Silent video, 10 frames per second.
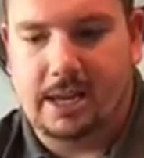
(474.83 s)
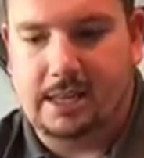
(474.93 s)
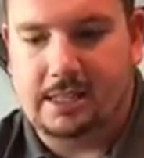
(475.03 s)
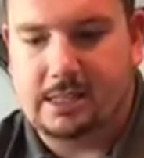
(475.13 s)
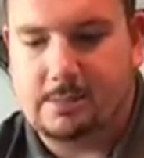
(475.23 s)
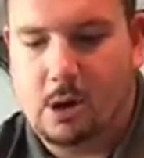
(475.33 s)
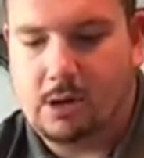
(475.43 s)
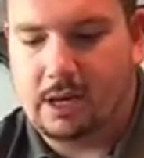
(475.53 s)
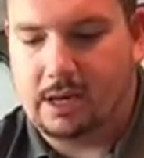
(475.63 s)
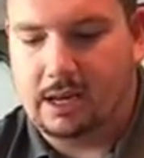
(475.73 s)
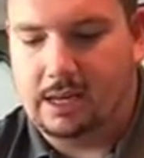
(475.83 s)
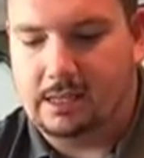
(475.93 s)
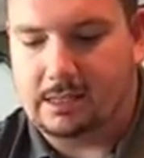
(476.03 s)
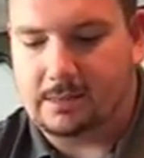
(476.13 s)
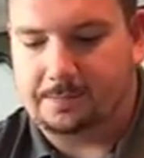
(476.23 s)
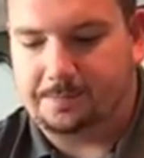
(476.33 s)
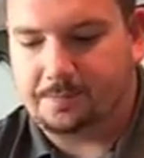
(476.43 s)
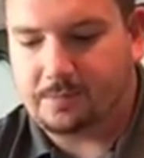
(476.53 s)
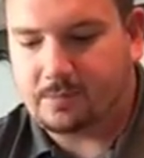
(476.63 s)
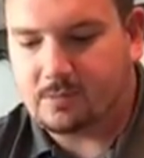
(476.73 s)
is smoking is
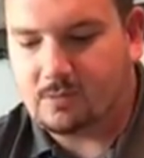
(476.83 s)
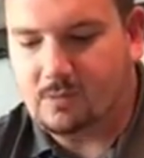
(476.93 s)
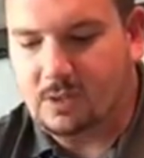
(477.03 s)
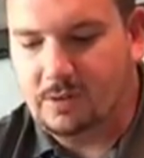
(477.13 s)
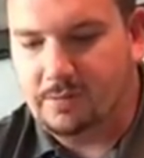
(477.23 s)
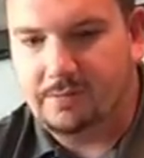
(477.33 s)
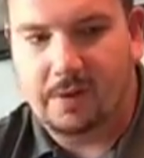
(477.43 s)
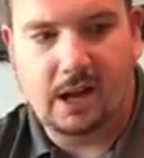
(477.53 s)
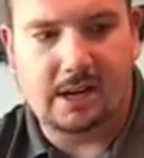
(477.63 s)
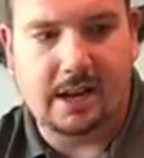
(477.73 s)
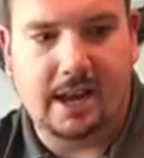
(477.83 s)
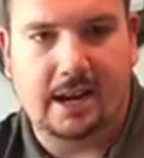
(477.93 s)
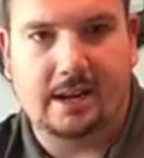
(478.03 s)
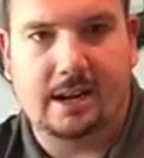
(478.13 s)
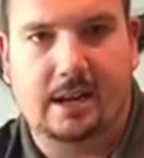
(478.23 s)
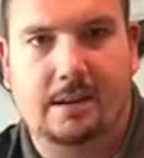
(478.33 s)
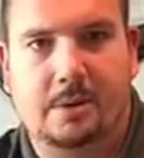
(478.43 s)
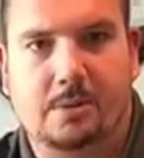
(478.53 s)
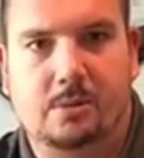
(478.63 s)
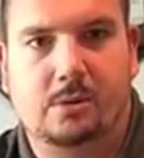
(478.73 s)
fun and
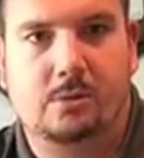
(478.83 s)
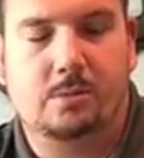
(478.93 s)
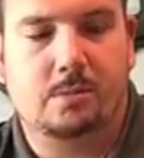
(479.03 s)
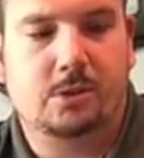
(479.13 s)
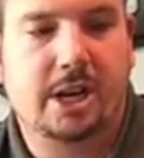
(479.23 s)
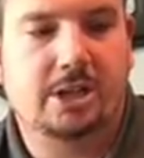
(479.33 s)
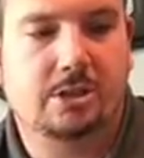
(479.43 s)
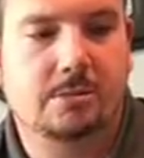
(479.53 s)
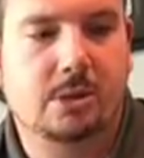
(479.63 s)
will change your